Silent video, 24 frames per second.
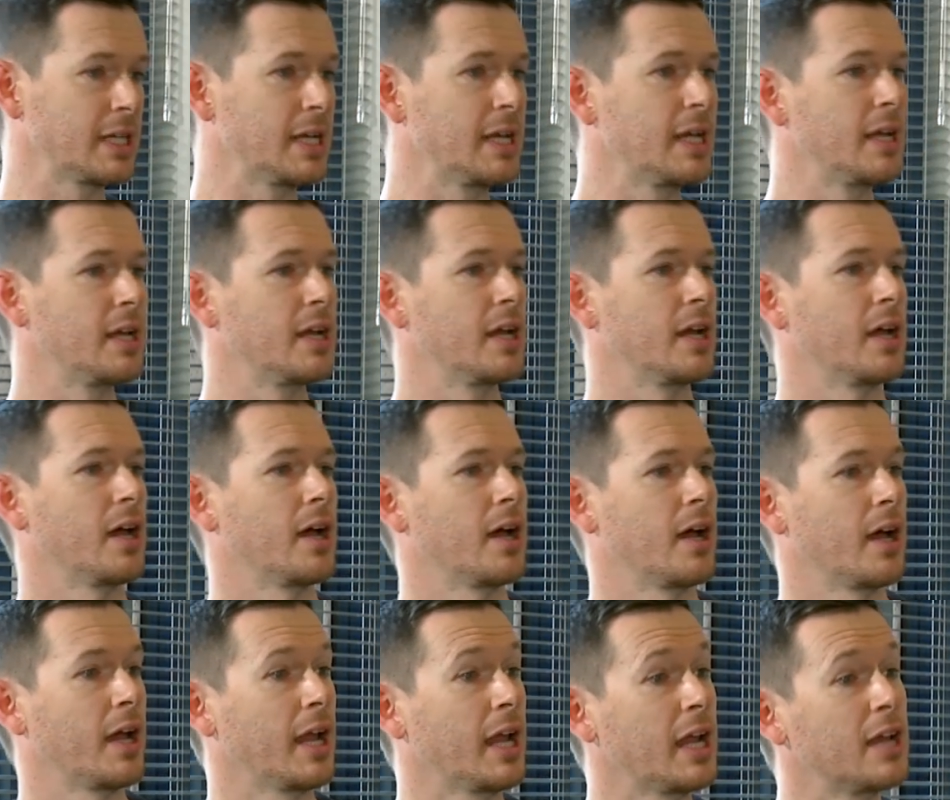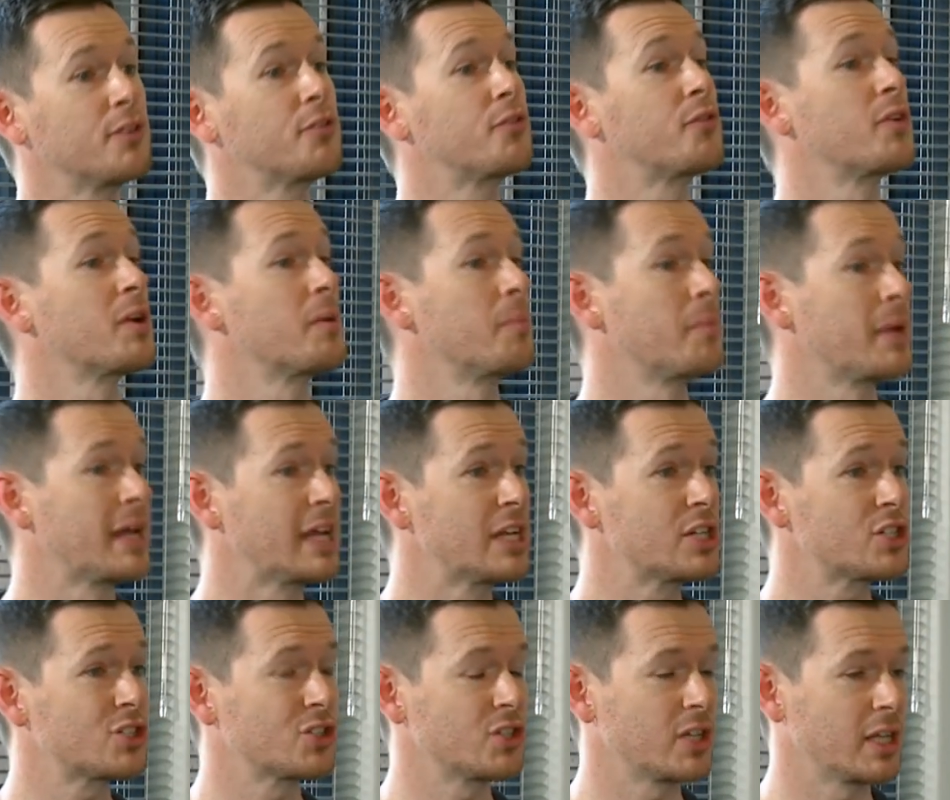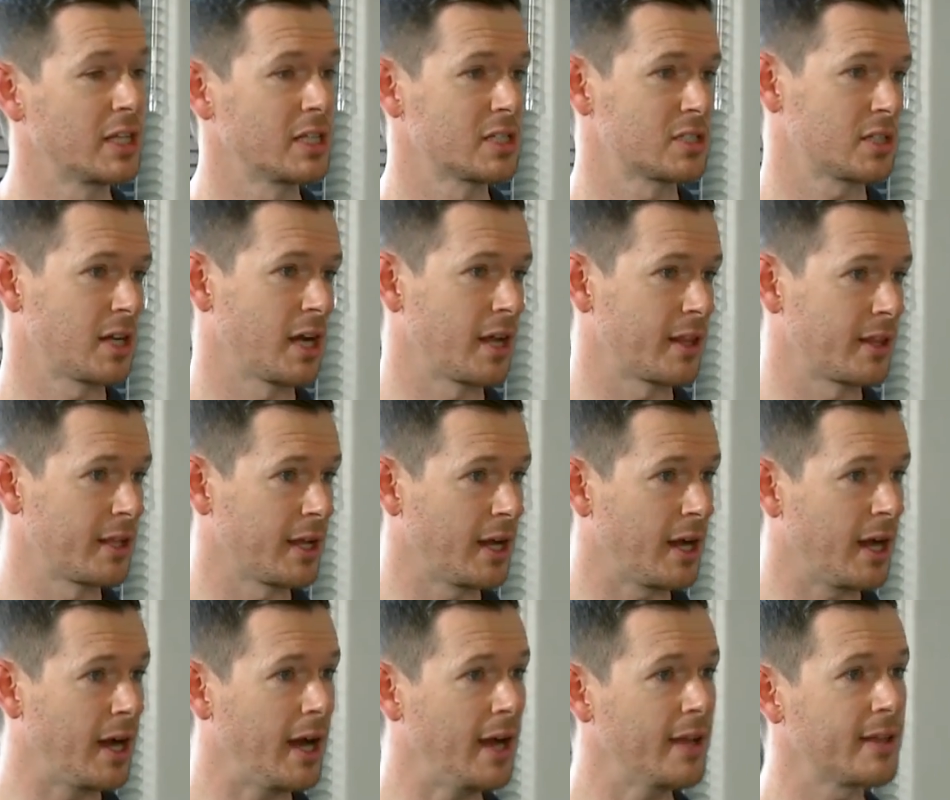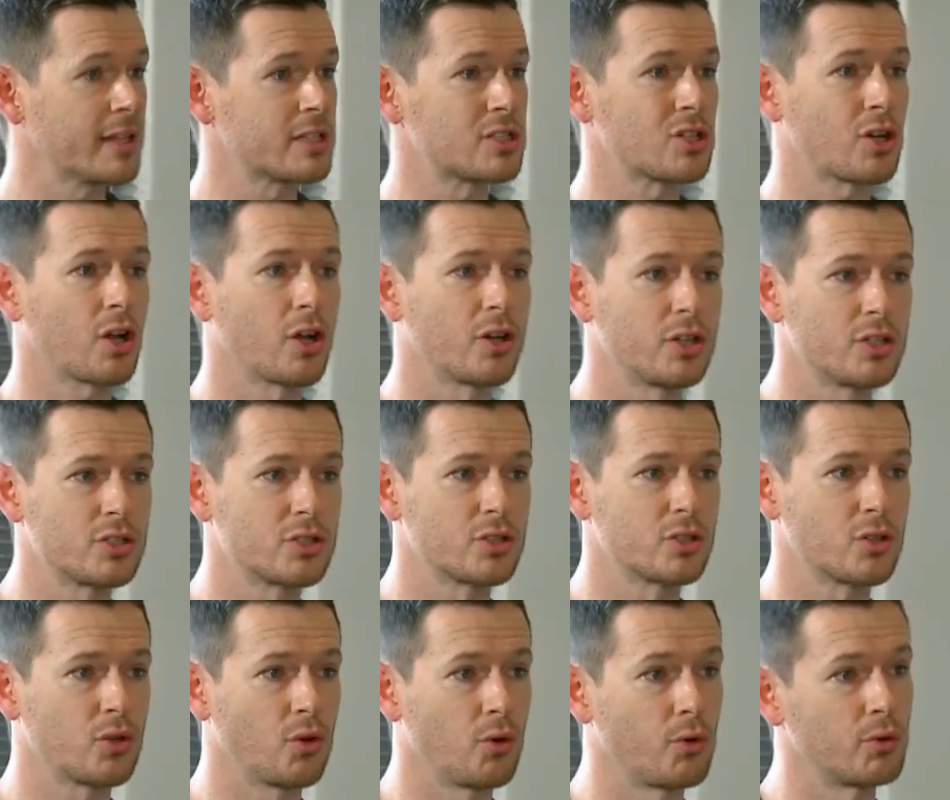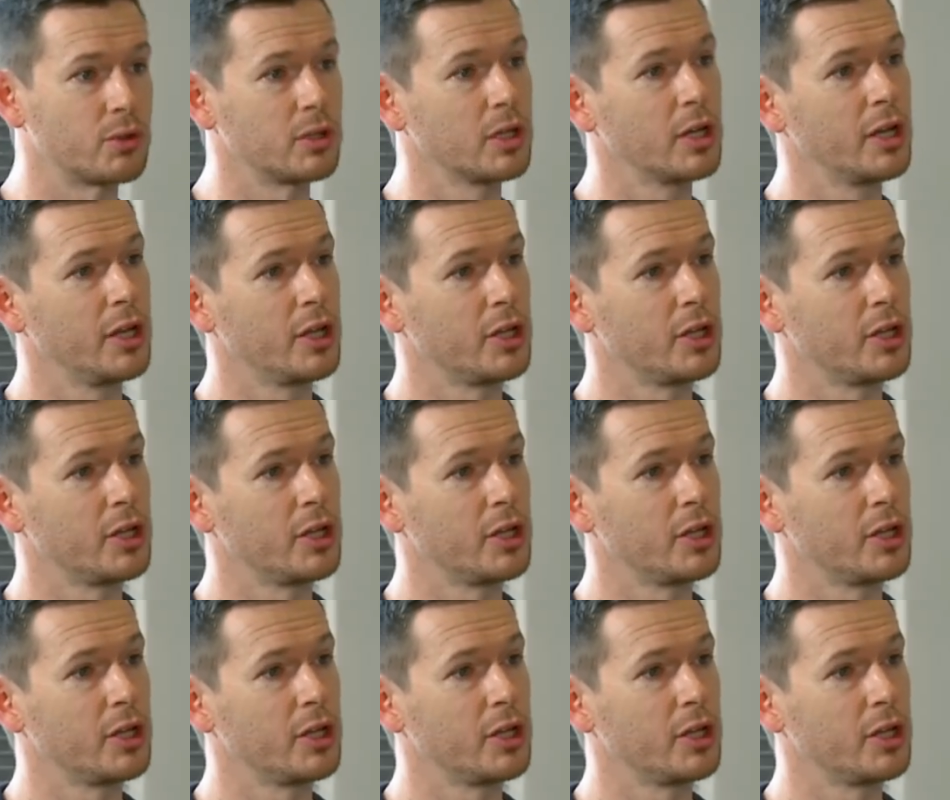Mm-hmm. Inflammation inside the eye, that's a condition called